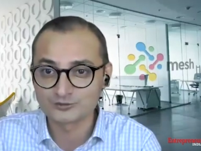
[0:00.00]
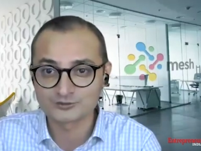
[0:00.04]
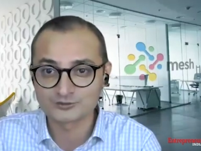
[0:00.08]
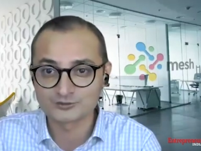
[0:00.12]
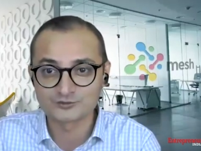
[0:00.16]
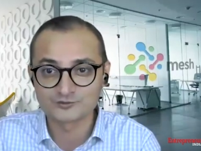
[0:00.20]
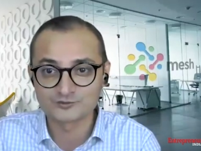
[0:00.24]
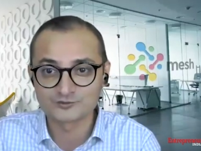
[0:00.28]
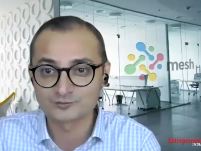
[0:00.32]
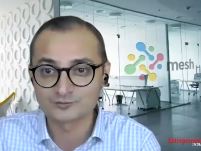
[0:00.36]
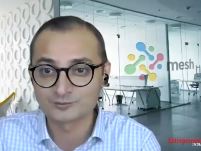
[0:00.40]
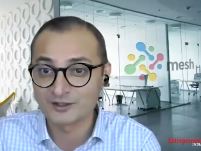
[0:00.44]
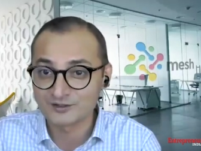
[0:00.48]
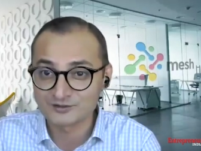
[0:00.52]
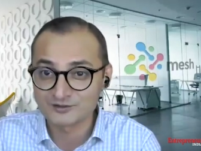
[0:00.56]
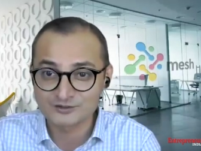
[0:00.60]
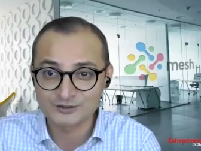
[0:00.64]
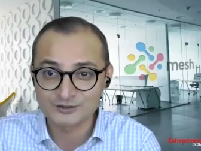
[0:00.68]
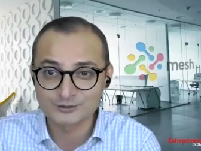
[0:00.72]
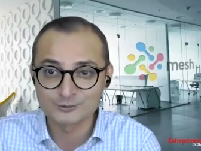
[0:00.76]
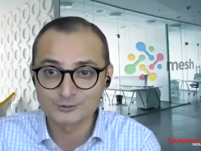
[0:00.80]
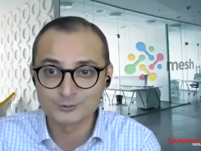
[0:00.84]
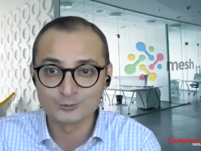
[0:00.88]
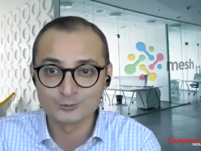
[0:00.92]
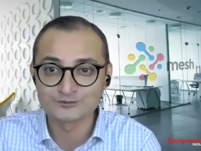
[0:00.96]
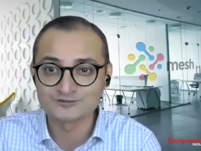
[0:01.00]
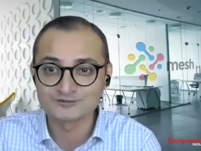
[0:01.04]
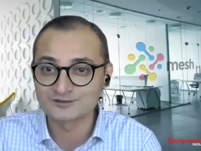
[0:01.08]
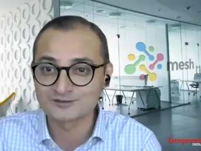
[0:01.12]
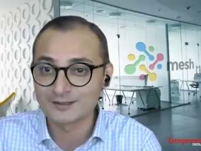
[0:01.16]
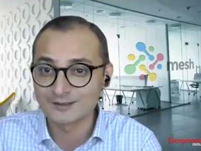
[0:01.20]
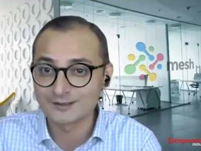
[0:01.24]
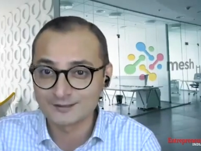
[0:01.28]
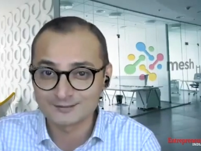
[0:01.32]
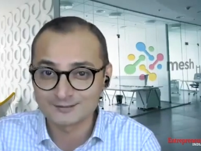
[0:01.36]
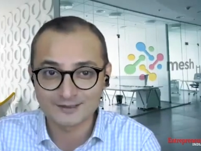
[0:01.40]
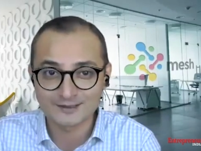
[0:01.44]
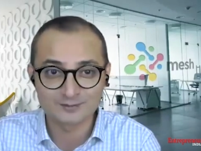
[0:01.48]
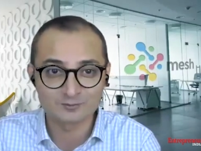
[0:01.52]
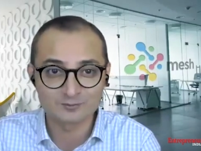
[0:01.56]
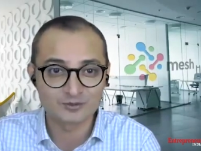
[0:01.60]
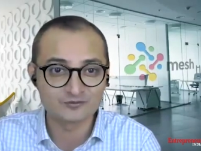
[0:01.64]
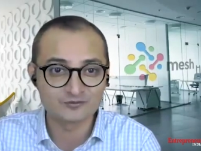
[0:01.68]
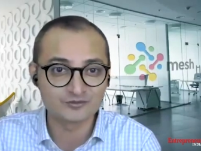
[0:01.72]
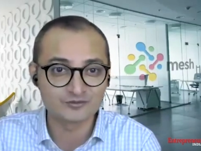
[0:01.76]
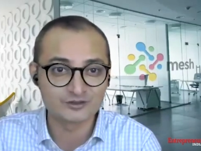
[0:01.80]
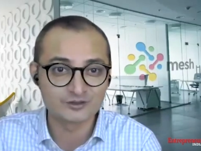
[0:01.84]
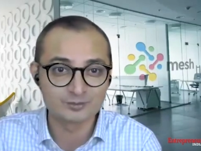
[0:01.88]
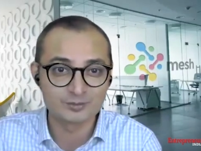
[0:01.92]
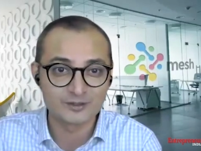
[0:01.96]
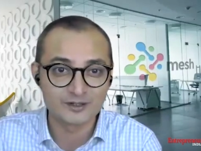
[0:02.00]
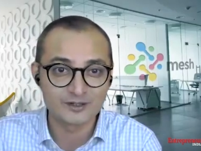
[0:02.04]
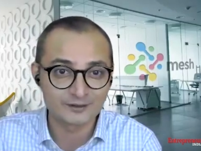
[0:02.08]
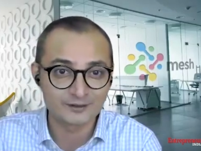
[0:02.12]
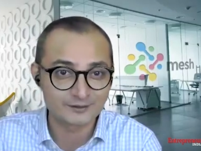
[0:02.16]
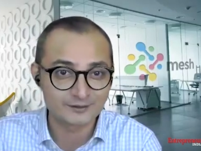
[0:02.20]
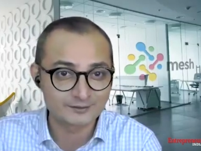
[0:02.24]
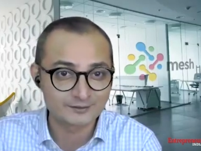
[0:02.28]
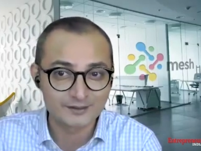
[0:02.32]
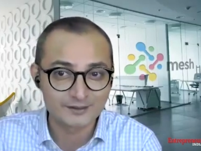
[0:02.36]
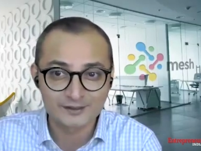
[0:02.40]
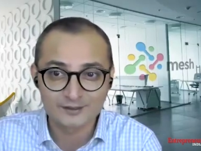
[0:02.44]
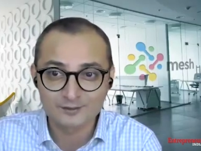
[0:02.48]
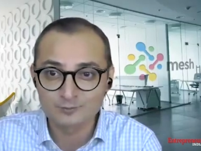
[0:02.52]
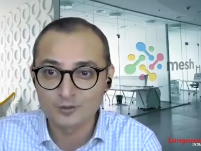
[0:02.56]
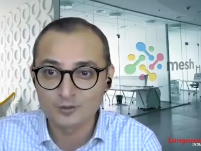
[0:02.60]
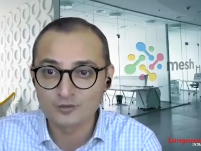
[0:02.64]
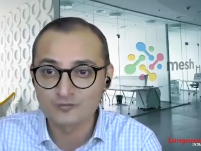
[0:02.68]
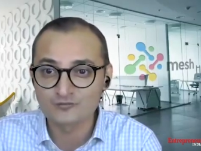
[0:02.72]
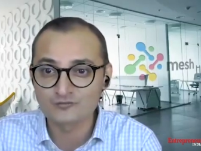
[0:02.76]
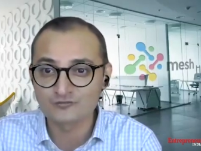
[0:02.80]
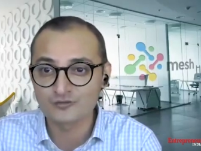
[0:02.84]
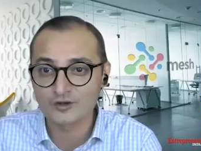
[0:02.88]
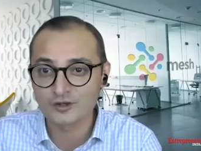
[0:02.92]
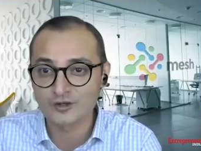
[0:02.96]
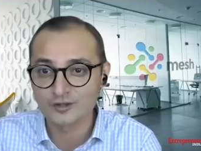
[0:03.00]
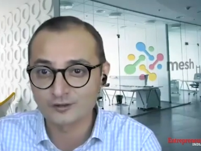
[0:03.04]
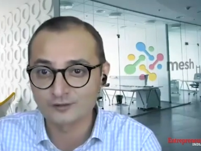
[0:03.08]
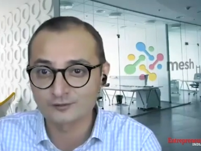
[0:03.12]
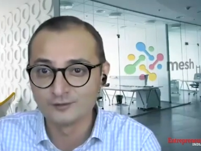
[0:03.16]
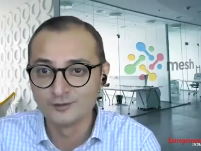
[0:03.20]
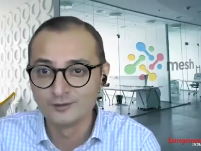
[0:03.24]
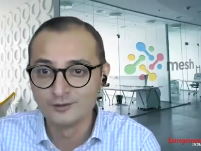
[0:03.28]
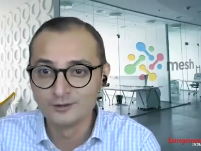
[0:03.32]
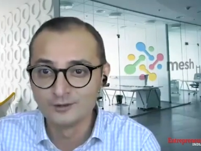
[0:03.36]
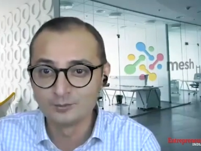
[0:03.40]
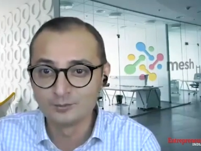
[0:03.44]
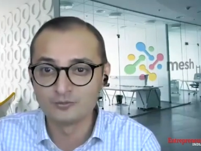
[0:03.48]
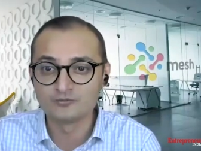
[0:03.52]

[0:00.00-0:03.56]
which is managing goals, getting timely feedback, and getting more fair